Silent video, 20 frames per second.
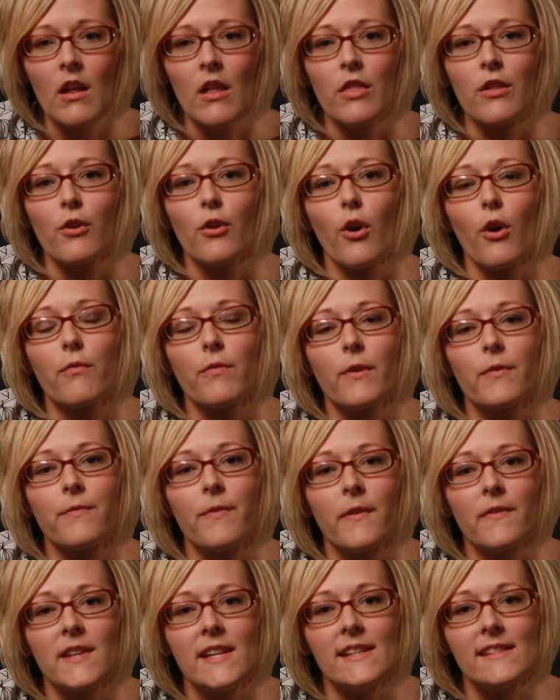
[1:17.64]
There are over
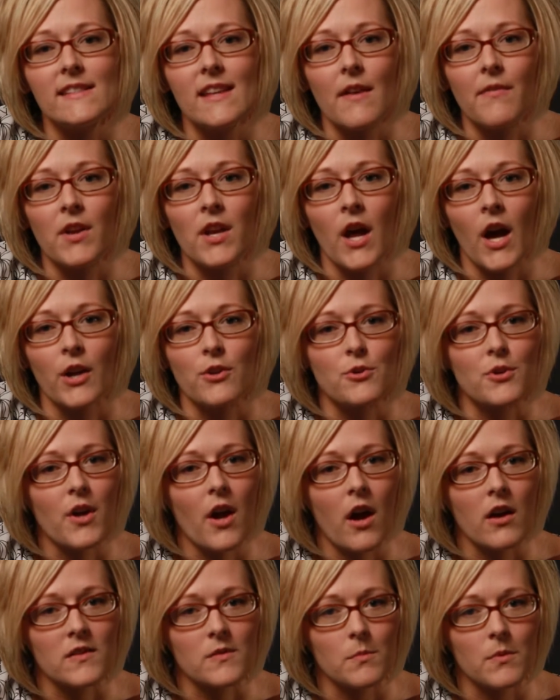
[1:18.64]
5,700
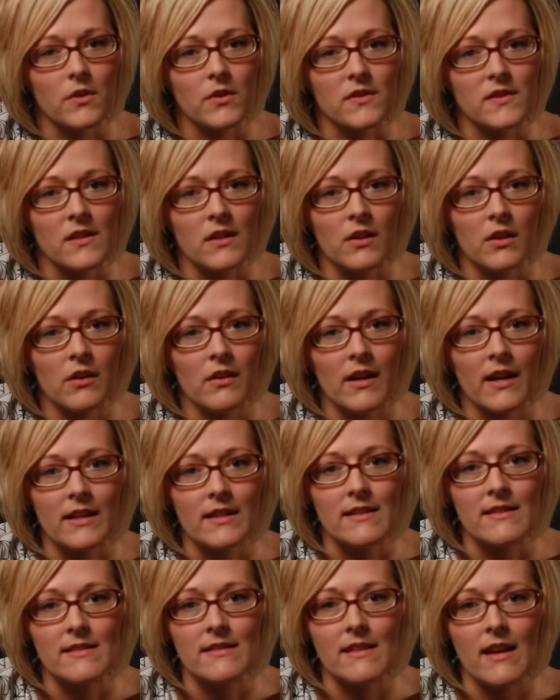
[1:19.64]
hospitals in the
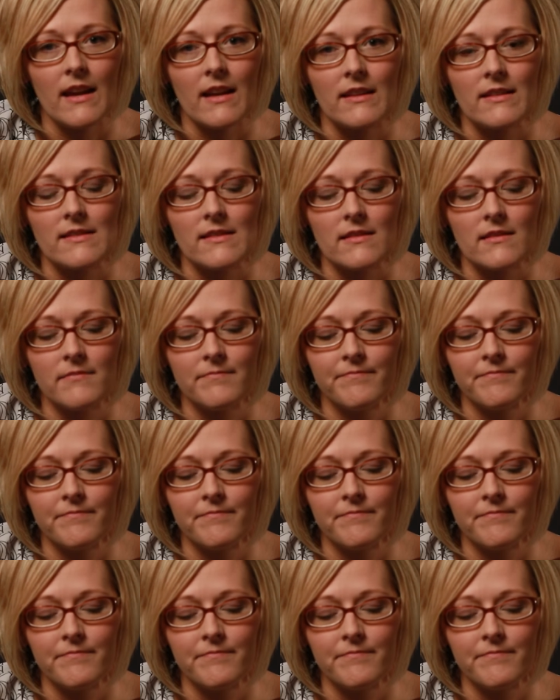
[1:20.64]
United States.